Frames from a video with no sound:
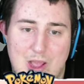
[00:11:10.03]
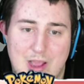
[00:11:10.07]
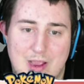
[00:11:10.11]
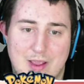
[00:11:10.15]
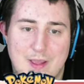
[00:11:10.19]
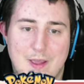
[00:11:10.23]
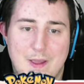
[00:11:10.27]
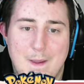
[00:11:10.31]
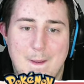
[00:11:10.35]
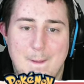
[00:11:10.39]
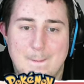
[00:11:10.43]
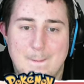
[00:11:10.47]

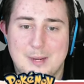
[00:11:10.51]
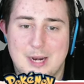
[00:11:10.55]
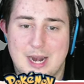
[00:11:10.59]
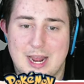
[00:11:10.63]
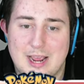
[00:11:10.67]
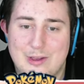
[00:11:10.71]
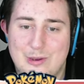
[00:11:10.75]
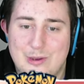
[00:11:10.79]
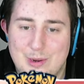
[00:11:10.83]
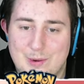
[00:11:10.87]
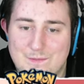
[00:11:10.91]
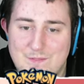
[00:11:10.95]
But I
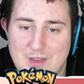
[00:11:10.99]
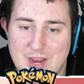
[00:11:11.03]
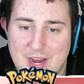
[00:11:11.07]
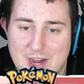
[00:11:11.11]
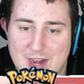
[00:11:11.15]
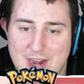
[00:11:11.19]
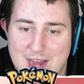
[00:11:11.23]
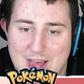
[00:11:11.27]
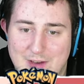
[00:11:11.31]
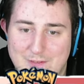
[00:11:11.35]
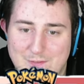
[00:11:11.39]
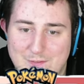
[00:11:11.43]
couldn't figure it
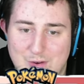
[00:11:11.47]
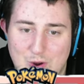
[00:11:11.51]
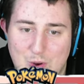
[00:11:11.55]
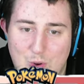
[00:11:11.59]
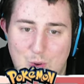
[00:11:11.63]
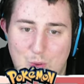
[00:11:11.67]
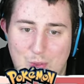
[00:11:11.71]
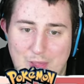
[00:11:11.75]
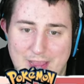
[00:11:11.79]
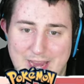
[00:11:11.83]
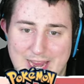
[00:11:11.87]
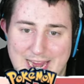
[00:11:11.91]
out for a whole
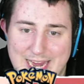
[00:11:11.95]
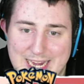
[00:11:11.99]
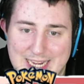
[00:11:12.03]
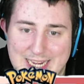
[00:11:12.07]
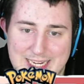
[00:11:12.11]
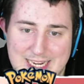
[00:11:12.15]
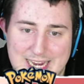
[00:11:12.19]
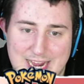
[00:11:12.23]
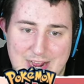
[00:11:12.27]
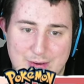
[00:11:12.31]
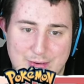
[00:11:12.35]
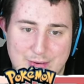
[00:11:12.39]
like eighteen
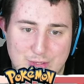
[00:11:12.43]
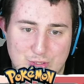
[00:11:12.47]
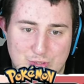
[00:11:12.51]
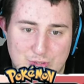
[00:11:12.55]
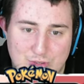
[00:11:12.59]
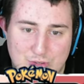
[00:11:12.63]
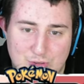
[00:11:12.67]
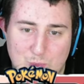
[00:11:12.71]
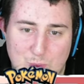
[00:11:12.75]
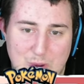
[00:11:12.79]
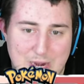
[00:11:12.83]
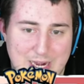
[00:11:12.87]
hours,
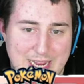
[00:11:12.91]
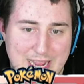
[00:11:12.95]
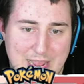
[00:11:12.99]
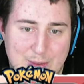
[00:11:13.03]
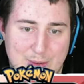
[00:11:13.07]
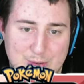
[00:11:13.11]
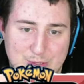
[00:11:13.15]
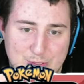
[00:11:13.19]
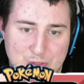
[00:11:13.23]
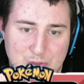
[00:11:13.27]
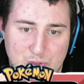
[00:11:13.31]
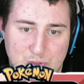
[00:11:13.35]
twenty hour
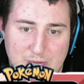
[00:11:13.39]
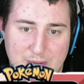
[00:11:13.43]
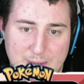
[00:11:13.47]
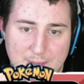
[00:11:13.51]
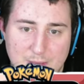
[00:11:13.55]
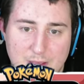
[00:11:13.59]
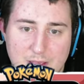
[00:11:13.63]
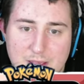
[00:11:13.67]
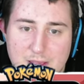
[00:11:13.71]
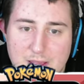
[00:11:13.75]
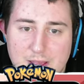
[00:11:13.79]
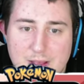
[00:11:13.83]
stream.
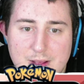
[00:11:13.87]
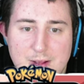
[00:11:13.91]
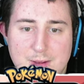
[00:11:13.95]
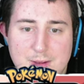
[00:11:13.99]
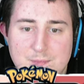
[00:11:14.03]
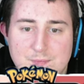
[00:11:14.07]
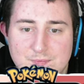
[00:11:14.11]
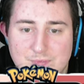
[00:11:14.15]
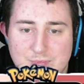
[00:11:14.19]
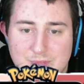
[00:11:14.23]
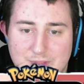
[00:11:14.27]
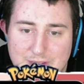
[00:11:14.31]

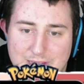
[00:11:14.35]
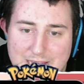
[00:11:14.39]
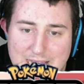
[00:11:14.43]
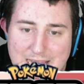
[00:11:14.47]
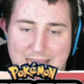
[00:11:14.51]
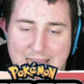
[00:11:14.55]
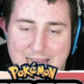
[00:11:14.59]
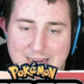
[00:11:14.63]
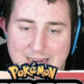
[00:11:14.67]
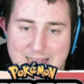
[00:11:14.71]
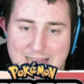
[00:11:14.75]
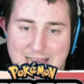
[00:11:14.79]
That
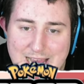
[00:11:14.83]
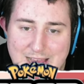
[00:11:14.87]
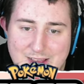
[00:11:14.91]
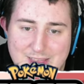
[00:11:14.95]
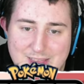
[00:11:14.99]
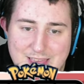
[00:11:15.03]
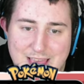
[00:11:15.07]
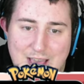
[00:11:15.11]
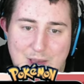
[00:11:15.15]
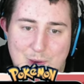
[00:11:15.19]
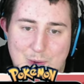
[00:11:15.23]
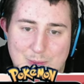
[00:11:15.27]
that
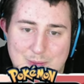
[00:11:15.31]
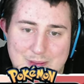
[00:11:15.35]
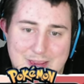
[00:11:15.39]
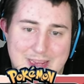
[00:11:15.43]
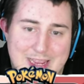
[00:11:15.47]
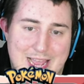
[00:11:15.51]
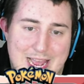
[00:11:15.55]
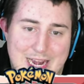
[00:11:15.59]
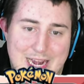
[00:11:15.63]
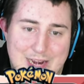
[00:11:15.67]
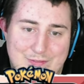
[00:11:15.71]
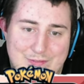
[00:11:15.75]
that will be
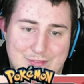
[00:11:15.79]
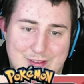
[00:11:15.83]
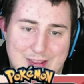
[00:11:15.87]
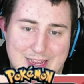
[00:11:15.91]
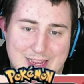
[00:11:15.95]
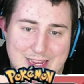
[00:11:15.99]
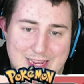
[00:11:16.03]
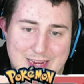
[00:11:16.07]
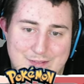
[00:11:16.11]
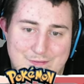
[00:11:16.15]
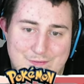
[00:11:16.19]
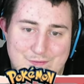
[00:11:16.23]
kind of,
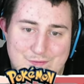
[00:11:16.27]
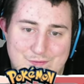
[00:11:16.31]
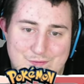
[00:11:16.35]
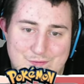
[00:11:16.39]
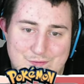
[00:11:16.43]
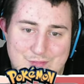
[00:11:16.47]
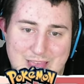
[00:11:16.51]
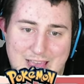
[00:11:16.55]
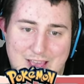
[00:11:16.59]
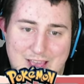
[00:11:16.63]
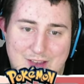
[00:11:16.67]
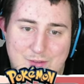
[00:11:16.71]
inf
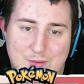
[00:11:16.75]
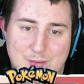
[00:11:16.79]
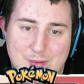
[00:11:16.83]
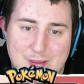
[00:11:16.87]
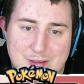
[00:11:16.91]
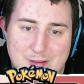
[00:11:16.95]
that will be